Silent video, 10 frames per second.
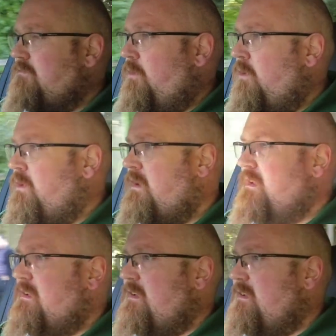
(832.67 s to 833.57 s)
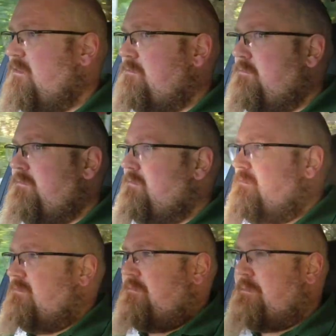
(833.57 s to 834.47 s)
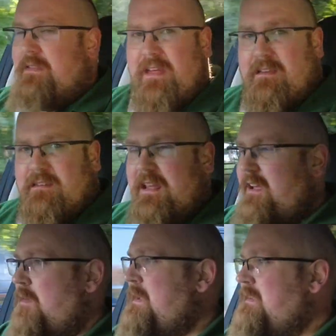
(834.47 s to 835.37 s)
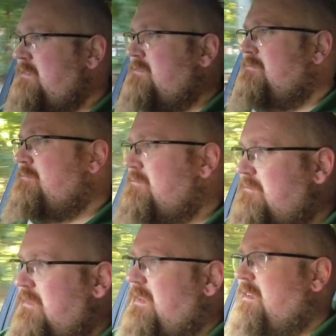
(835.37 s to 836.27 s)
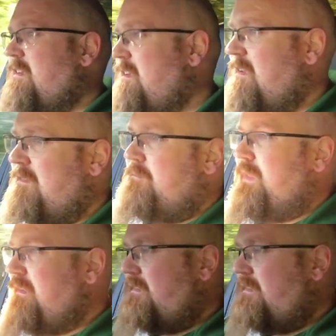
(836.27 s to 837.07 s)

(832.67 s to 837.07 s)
roar, but that's it. I mean, it's